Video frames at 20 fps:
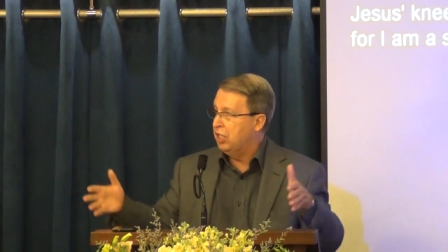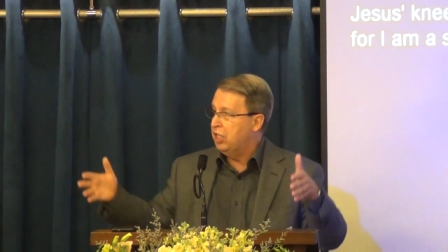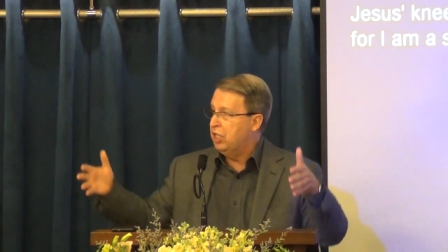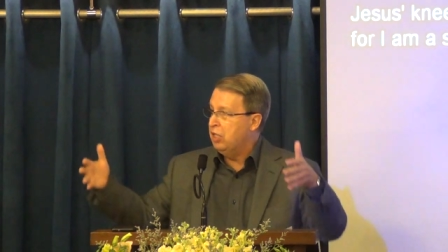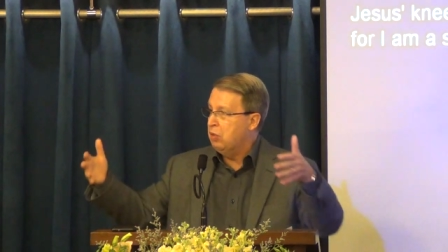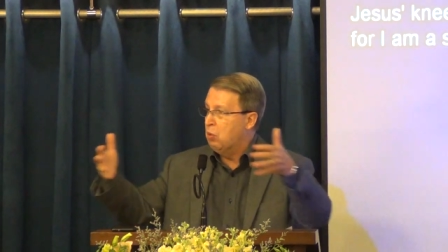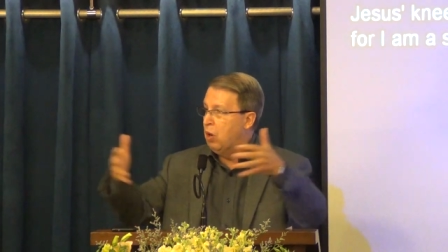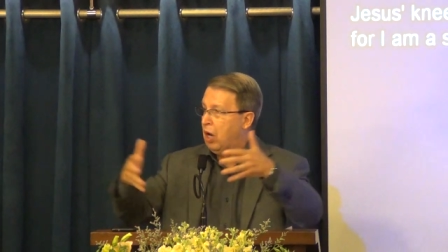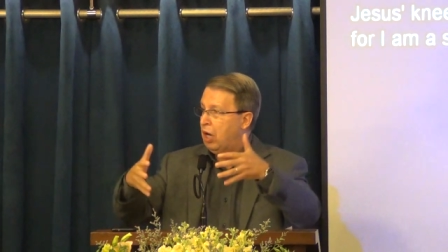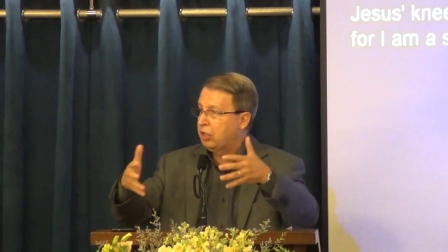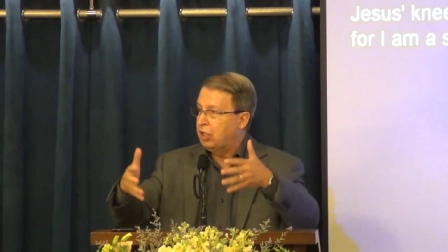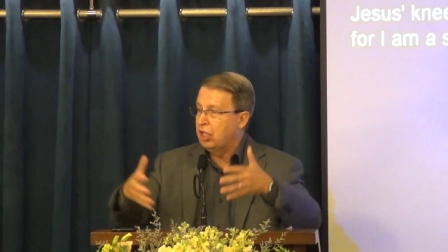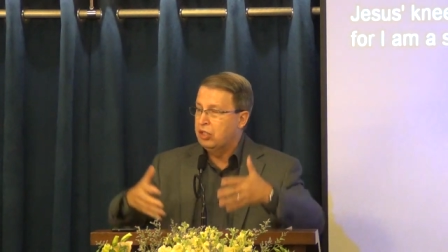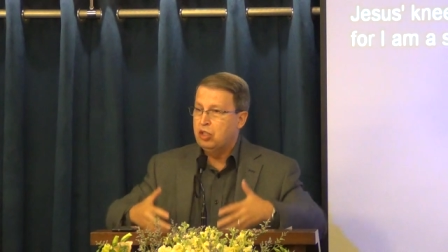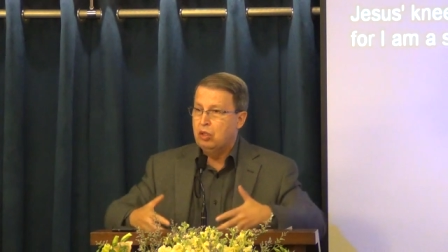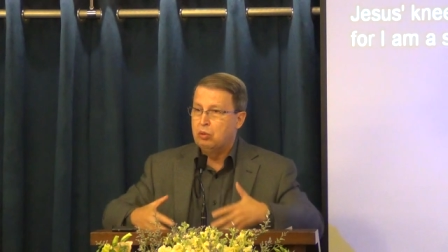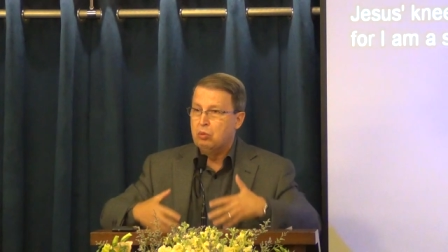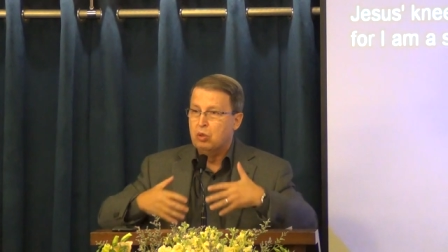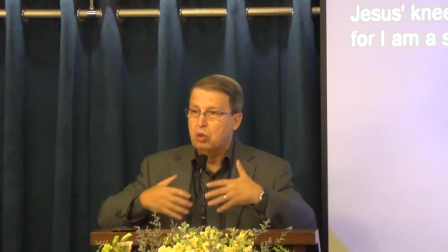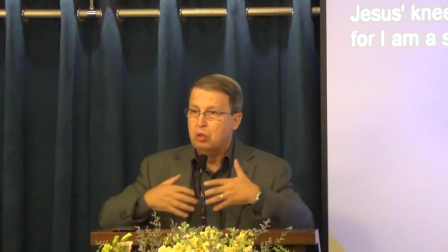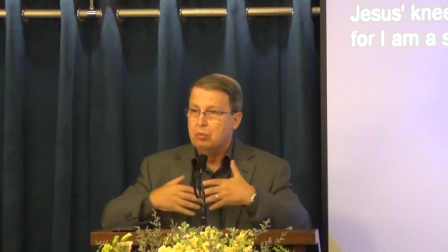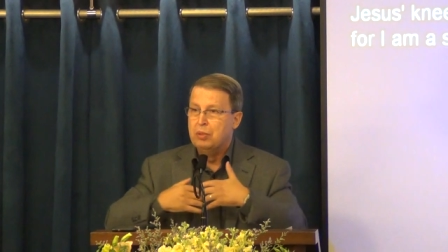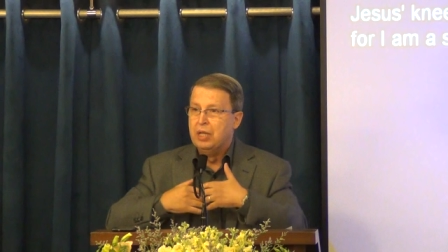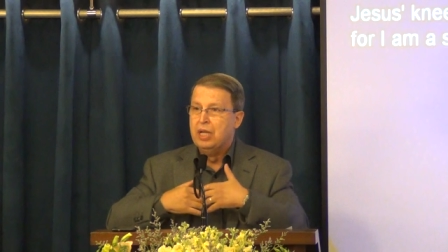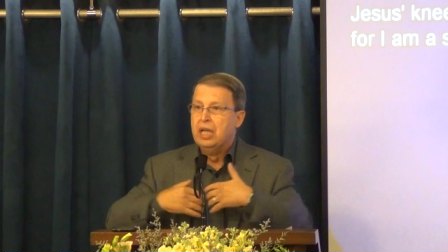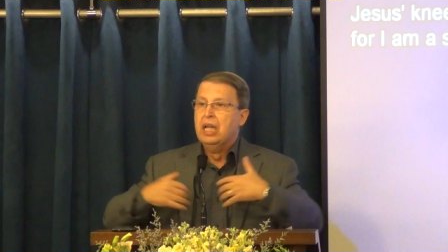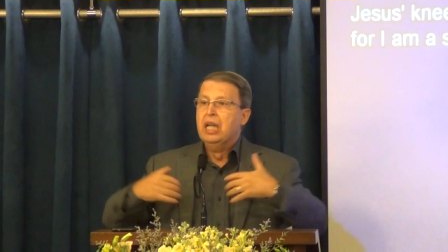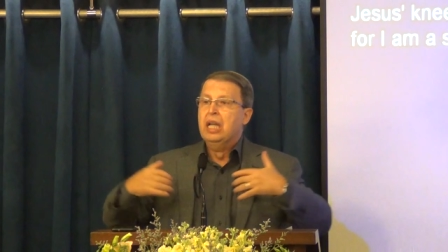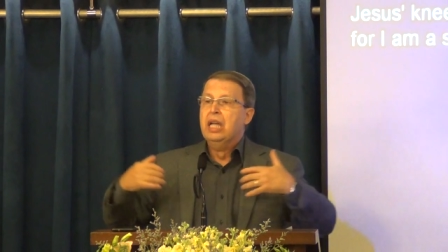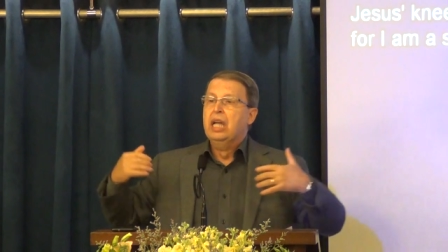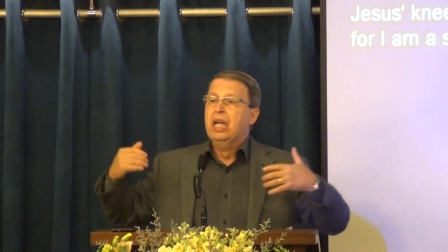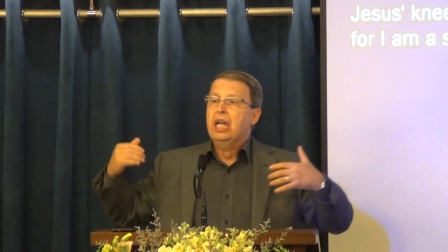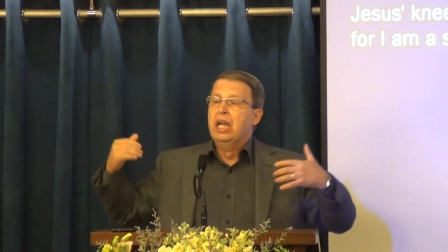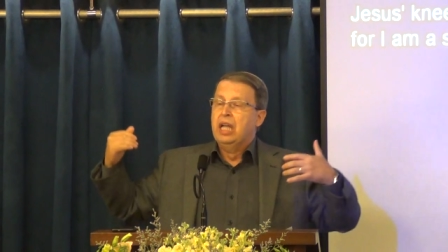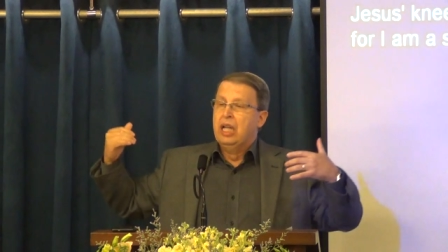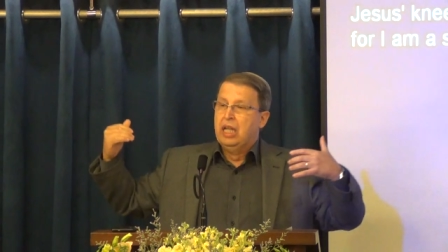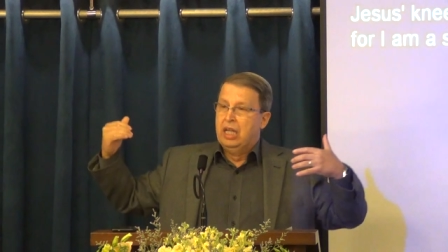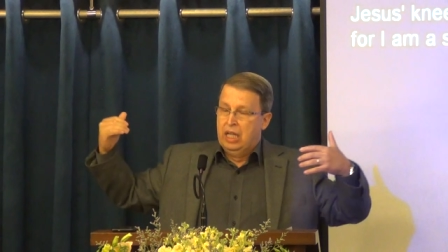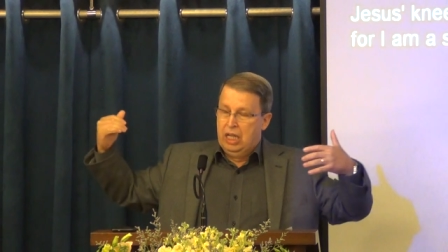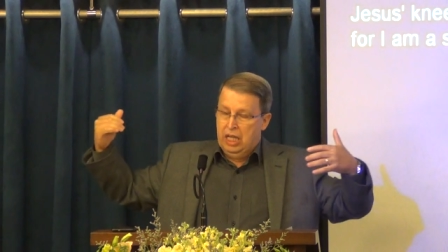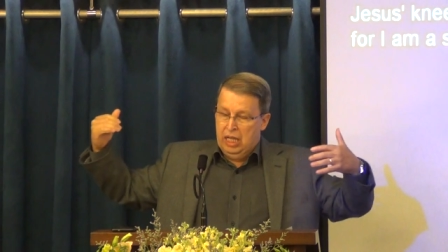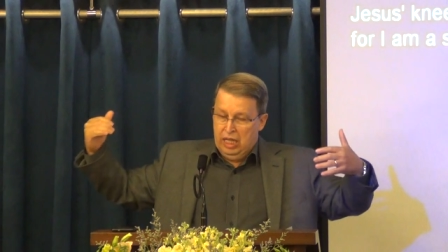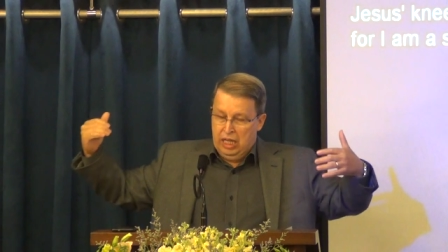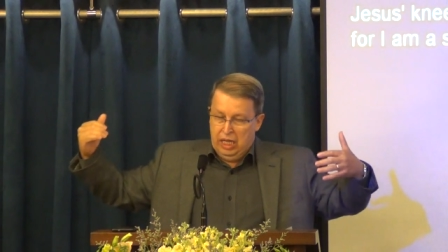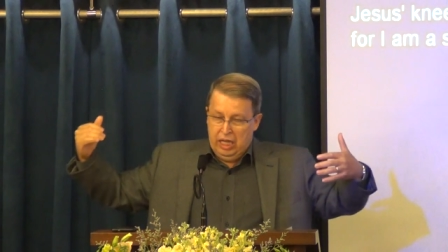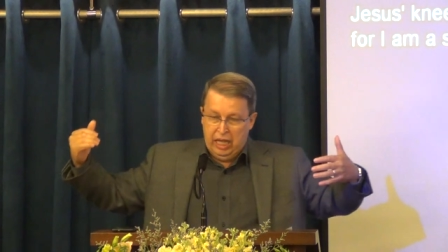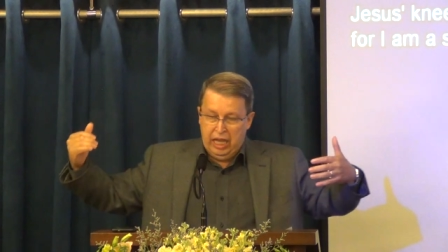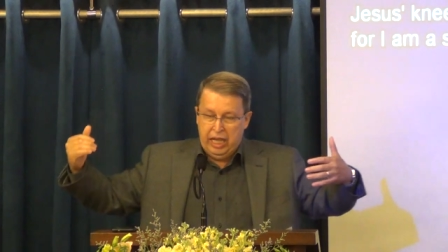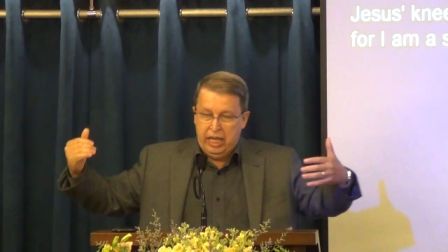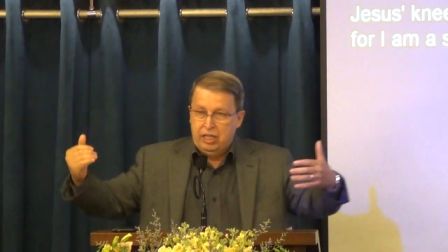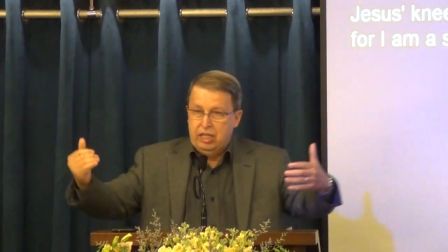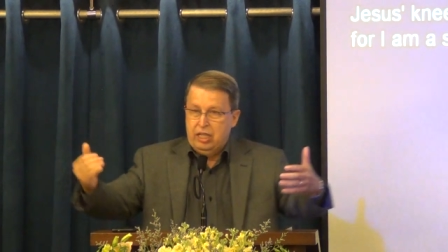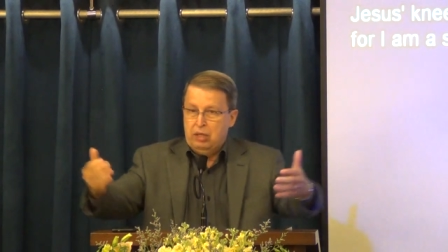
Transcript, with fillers: and he walked in the room, and